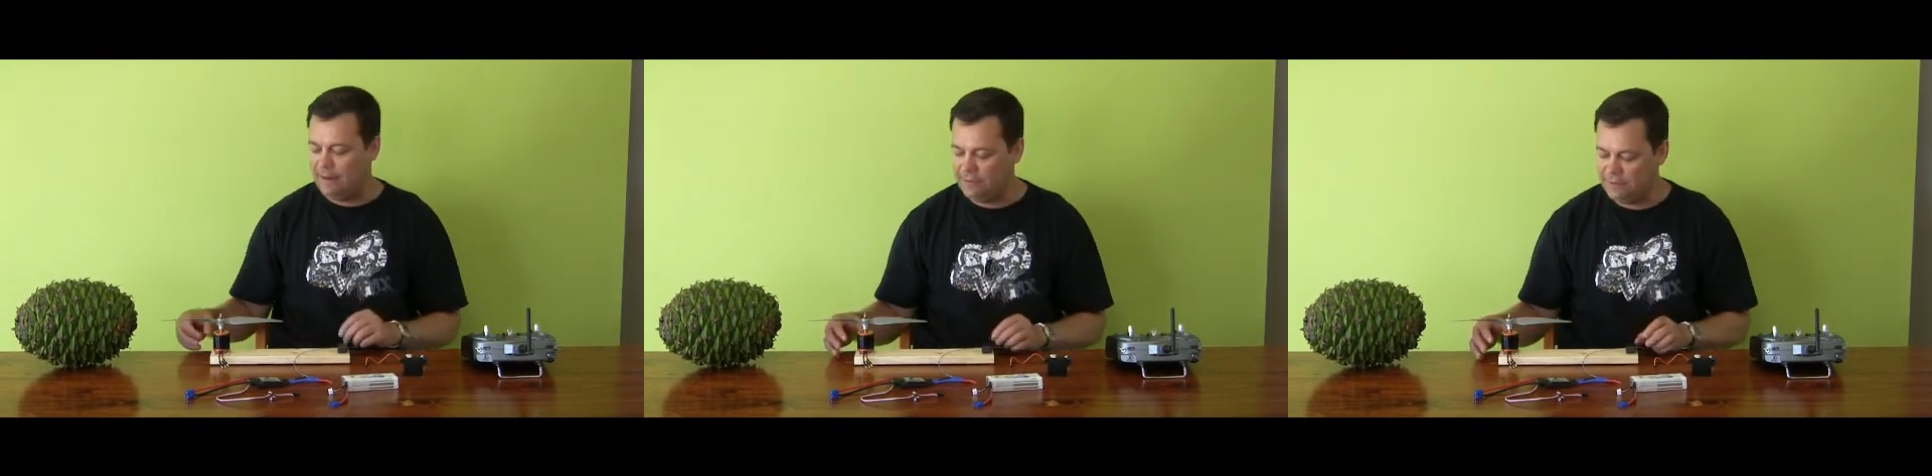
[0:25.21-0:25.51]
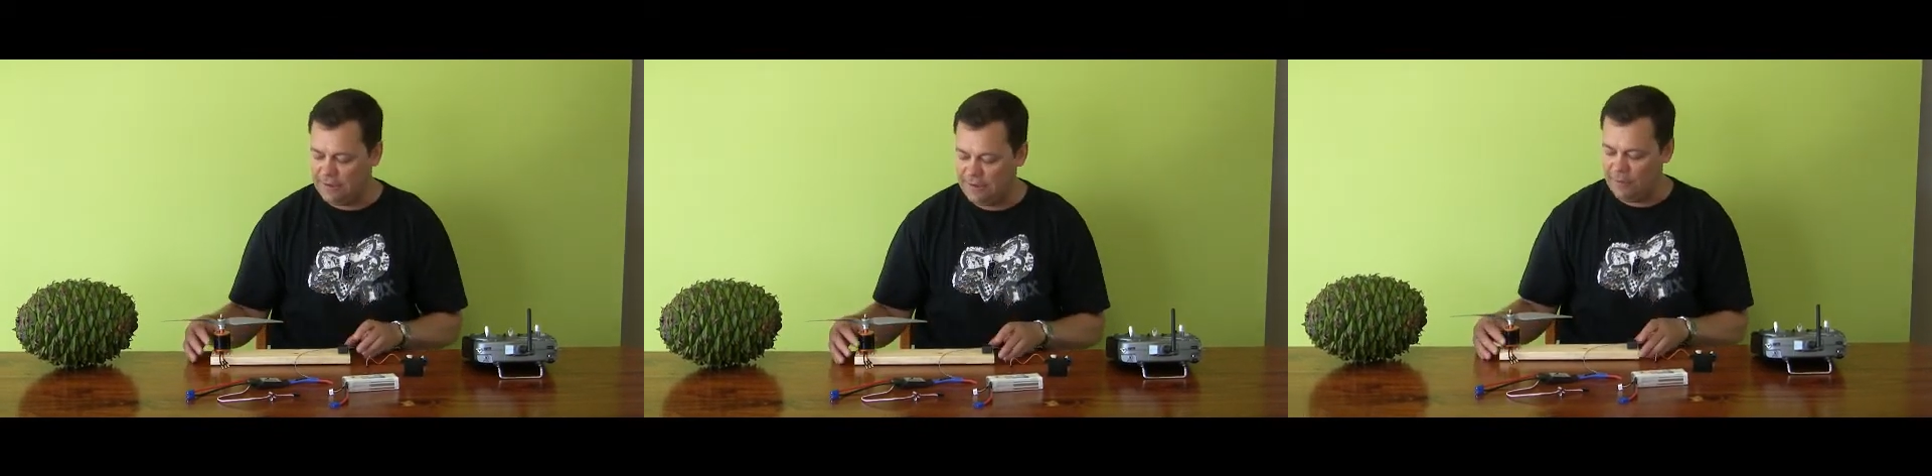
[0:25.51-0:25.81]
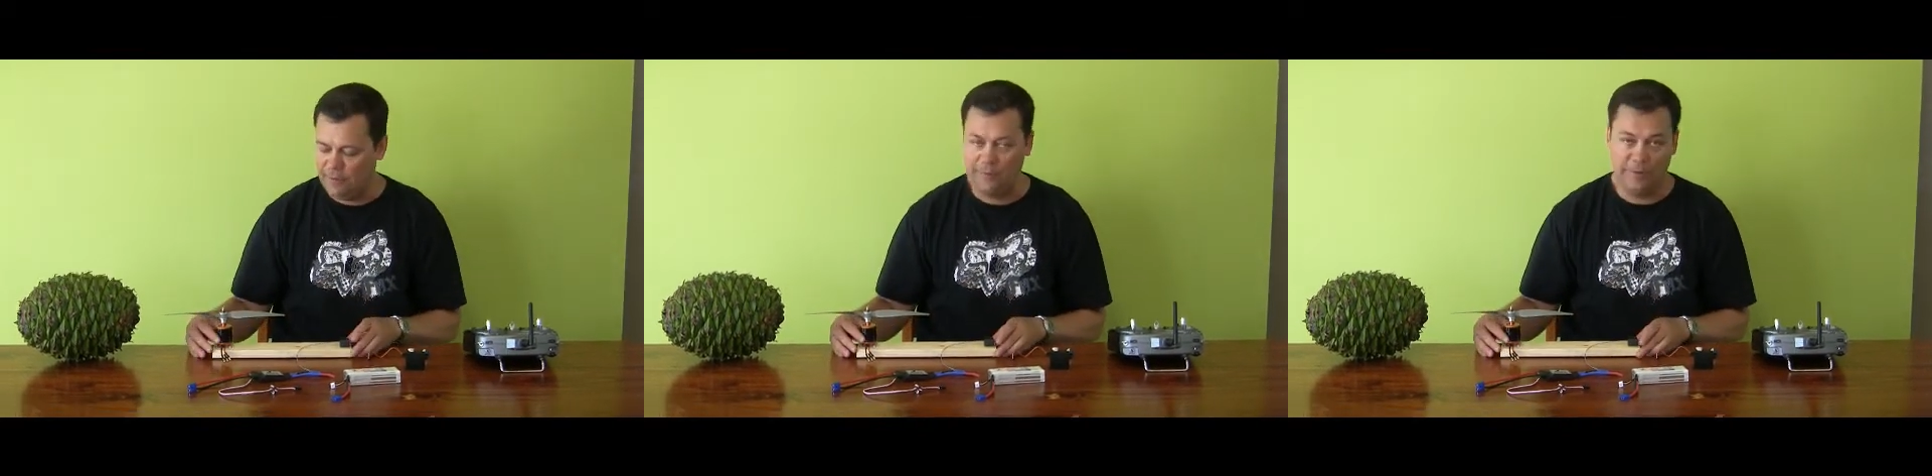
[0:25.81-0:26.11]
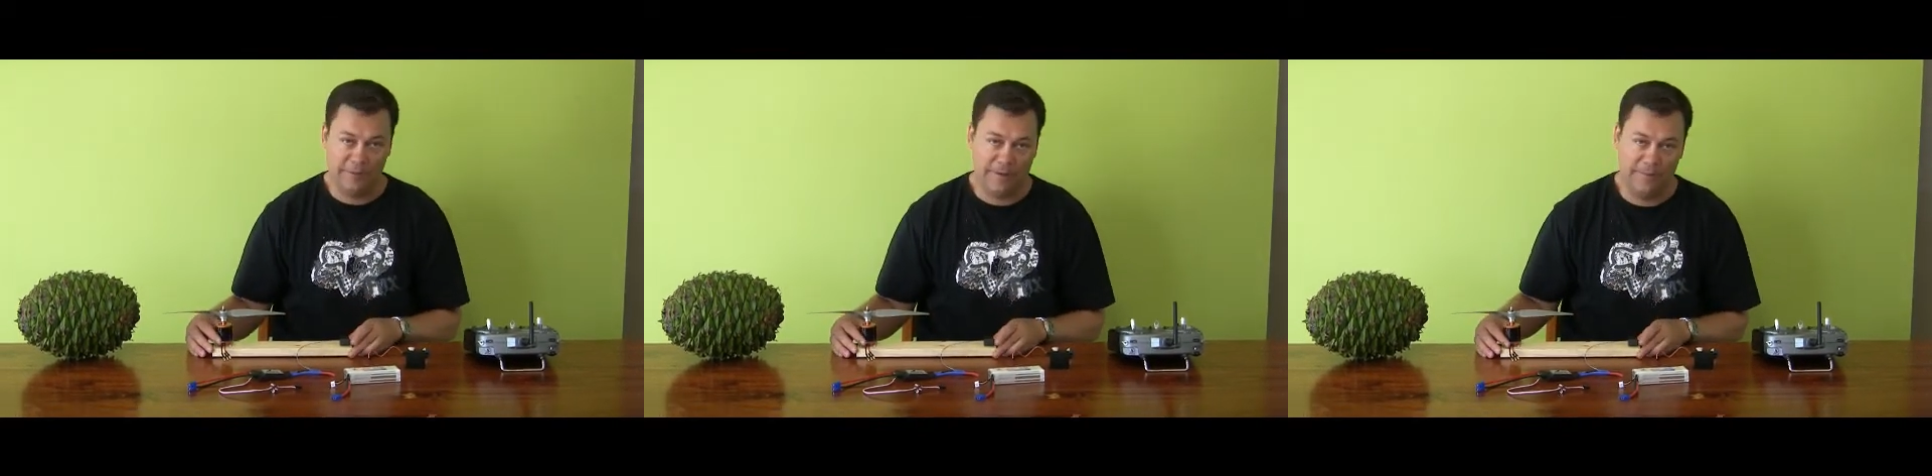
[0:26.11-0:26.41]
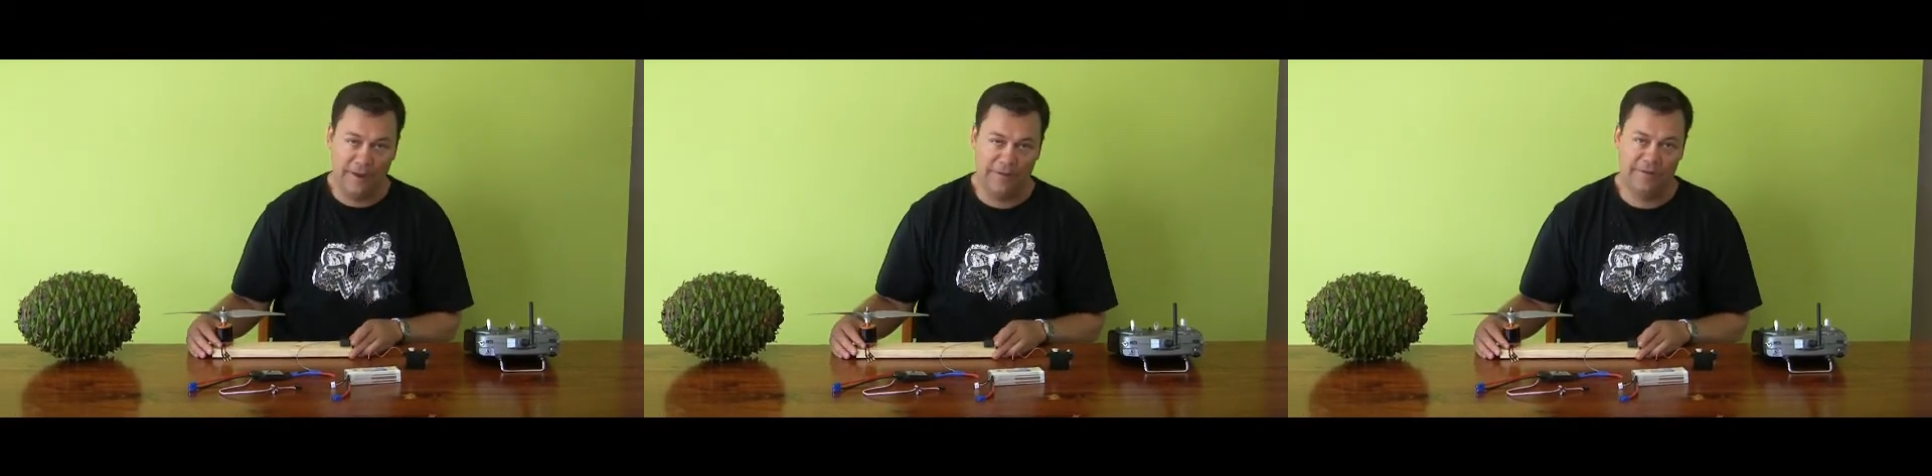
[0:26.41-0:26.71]
or the
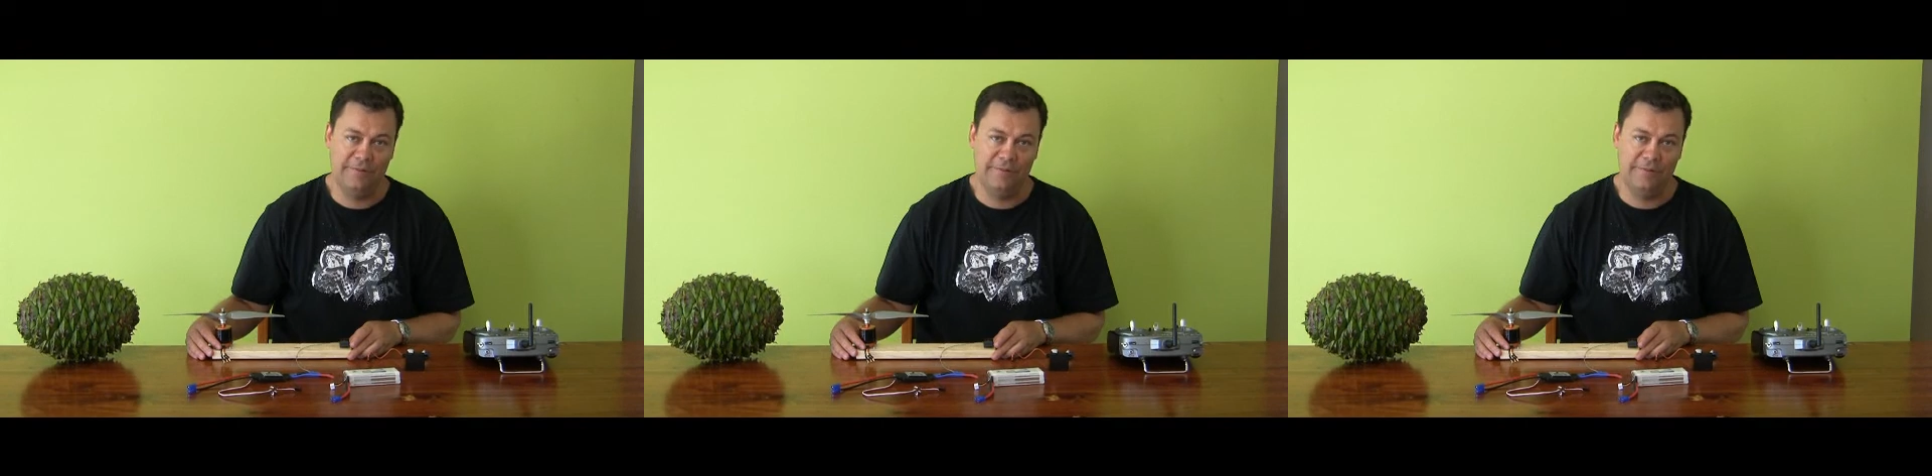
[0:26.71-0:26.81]
components